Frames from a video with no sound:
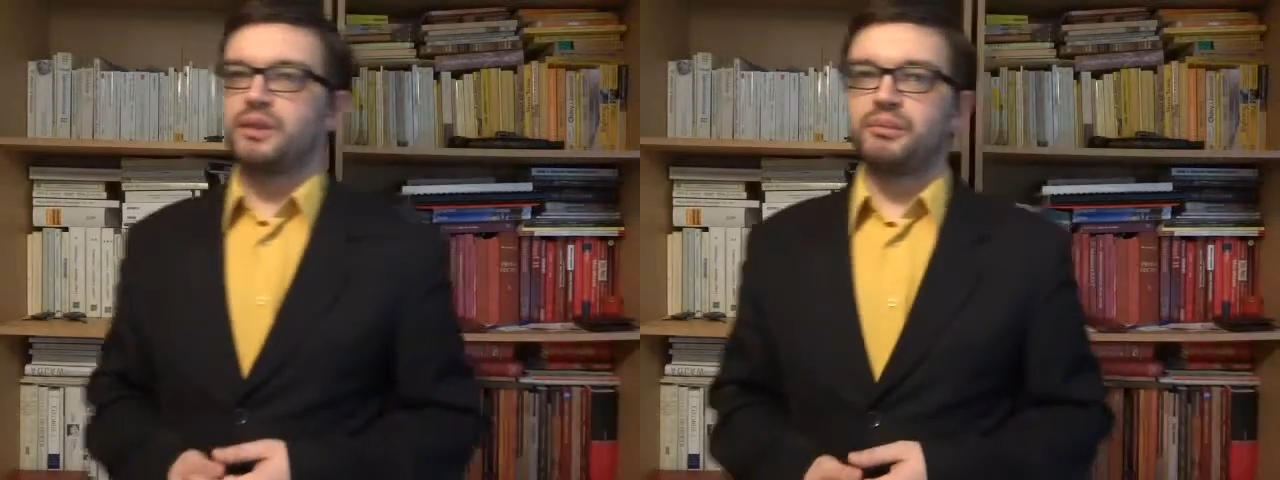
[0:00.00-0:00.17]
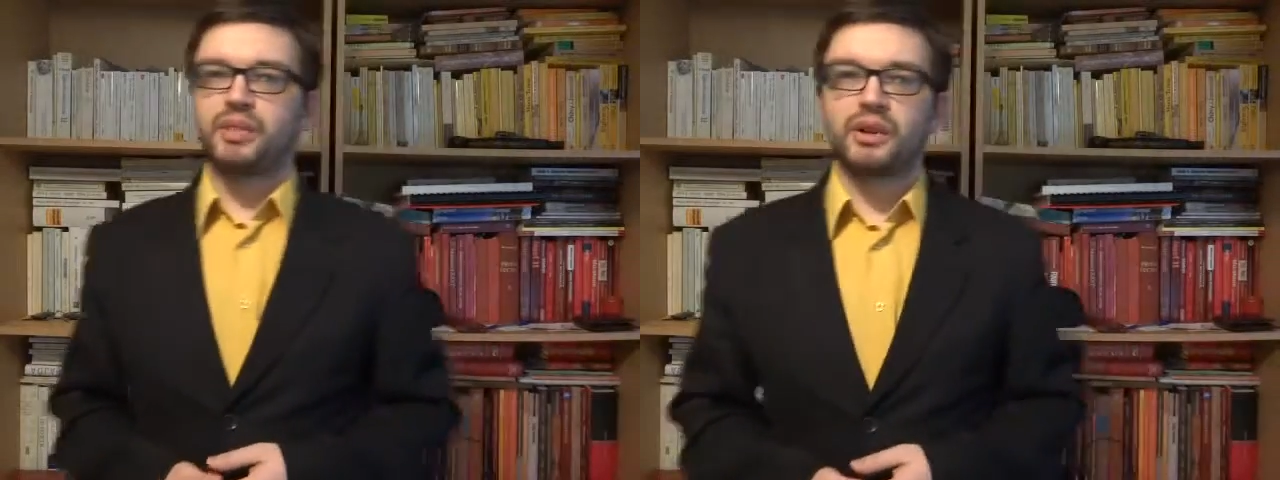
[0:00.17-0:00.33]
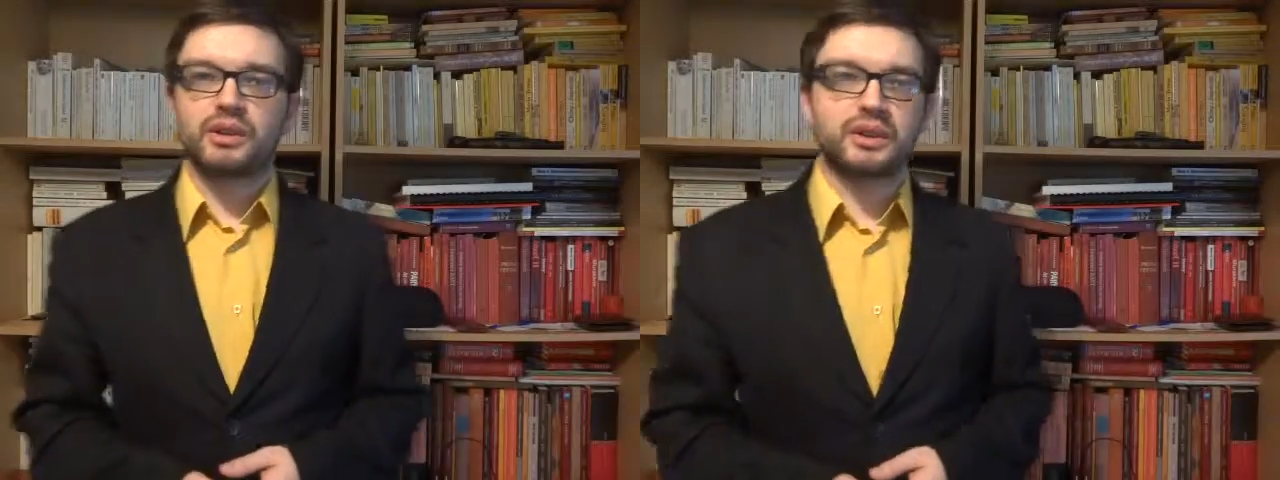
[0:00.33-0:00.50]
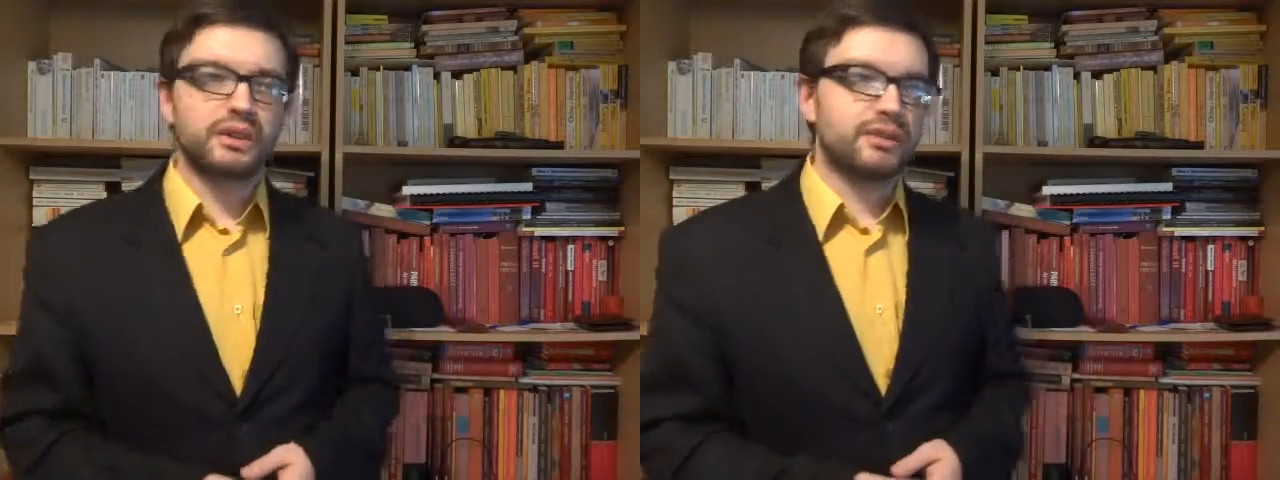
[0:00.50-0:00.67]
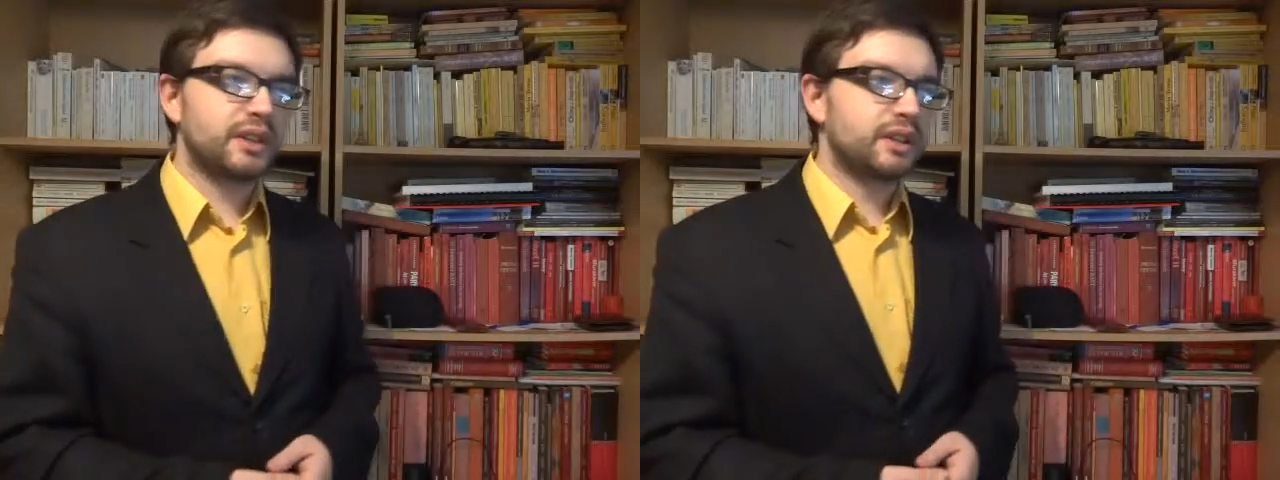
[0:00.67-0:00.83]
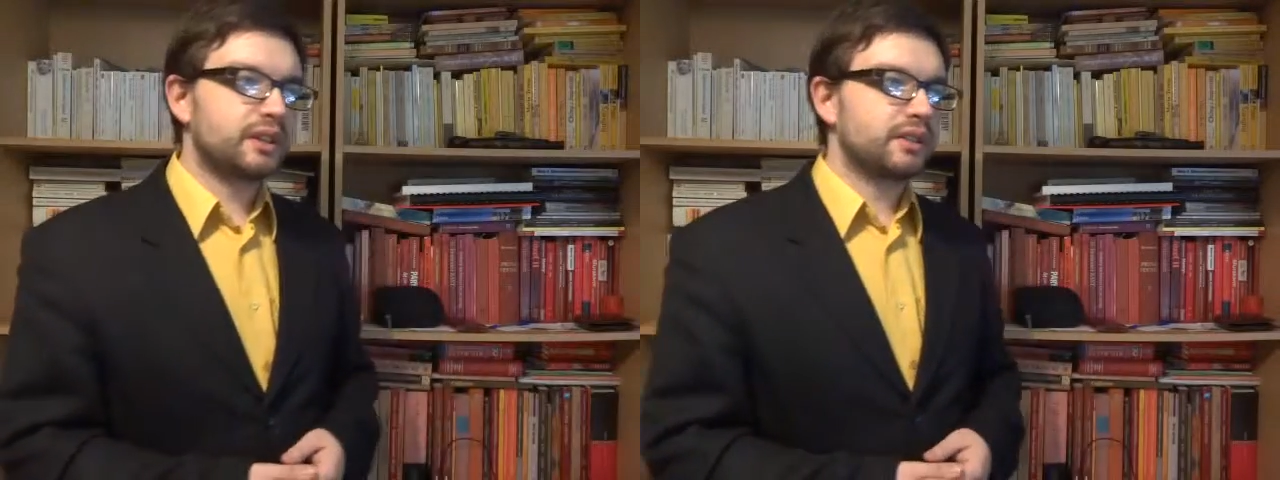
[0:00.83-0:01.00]

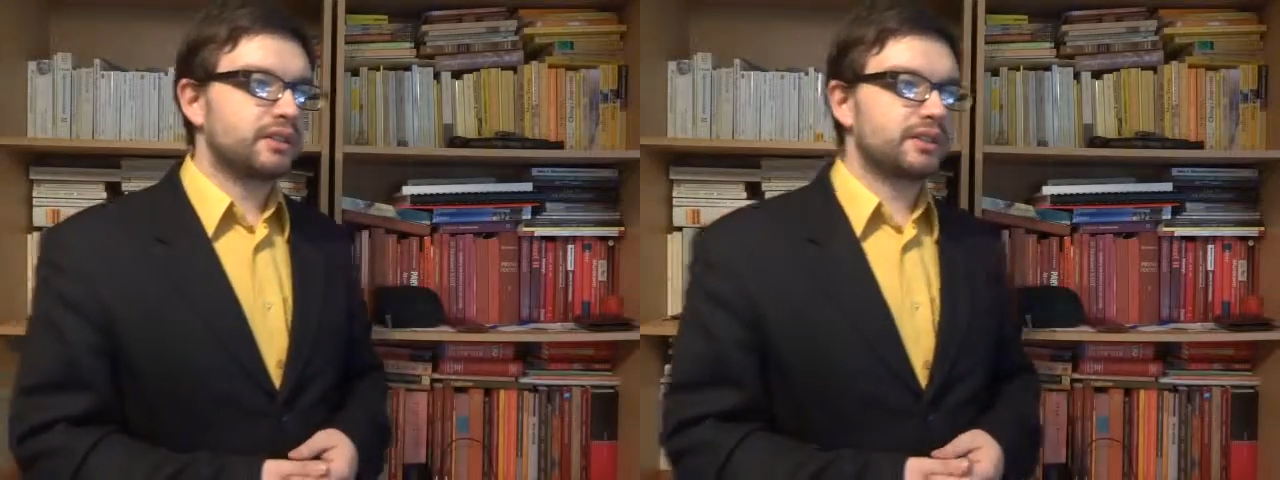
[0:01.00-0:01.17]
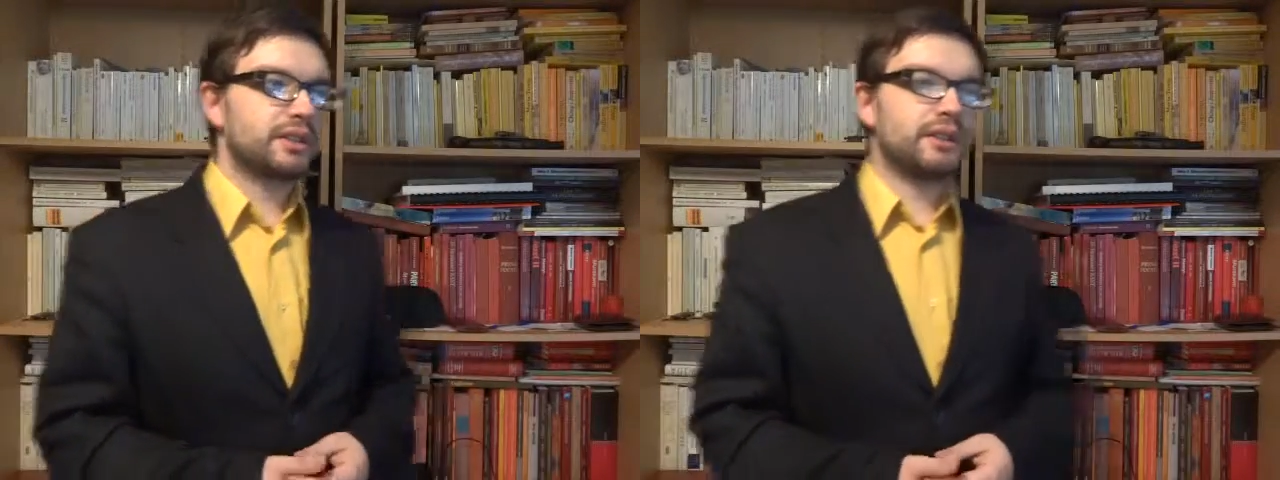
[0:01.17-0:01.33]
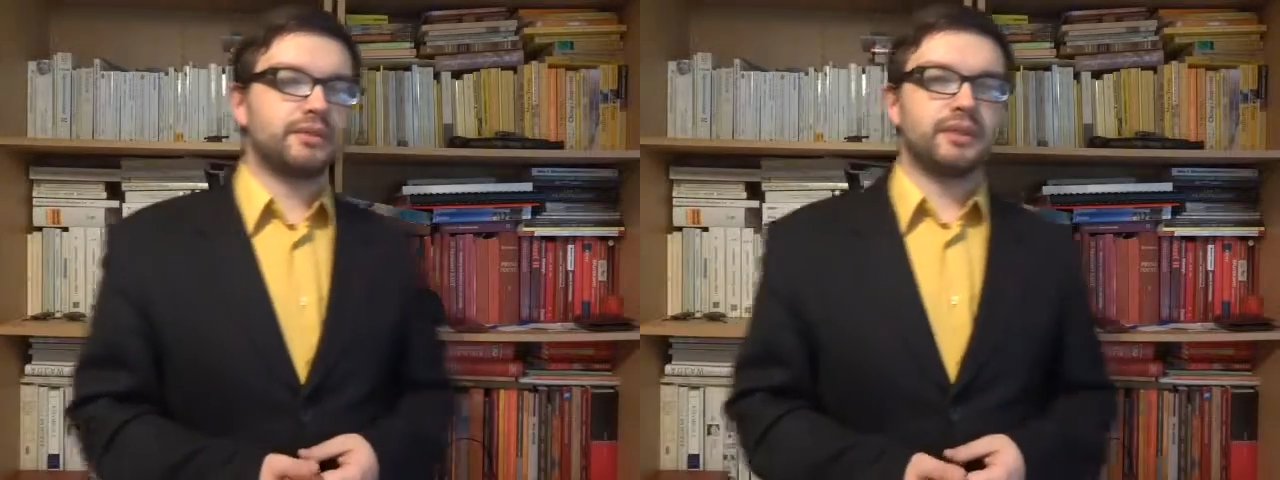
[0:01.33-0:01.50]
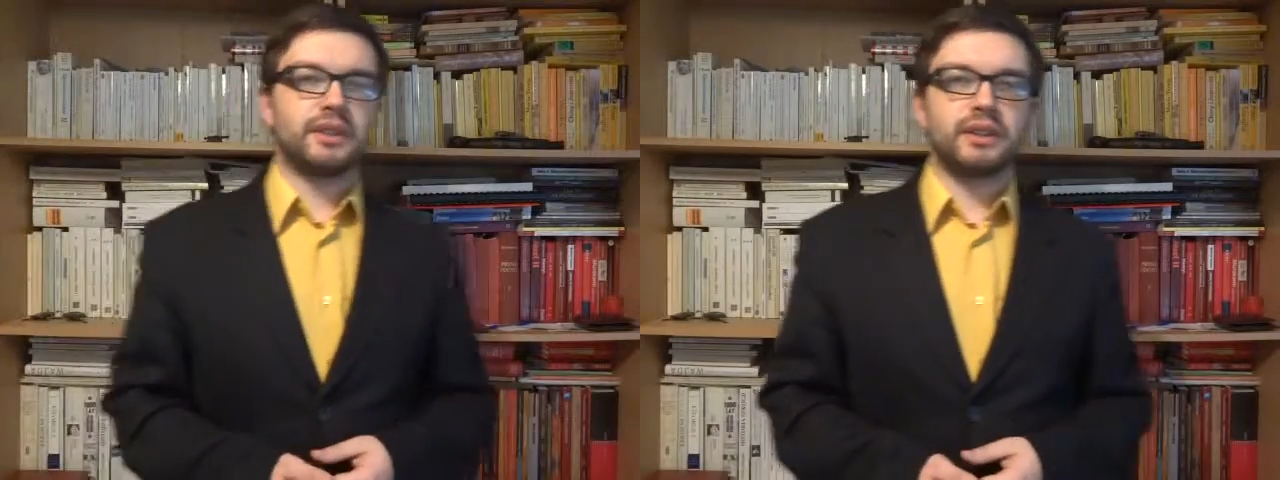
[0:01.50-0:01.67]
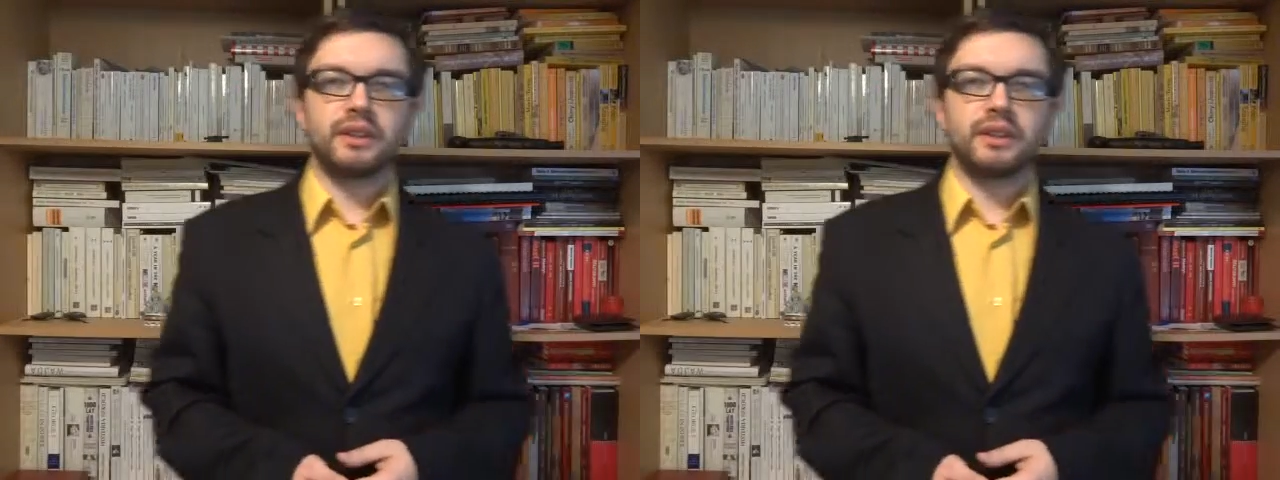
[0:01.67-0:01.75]
Bolshevik or something.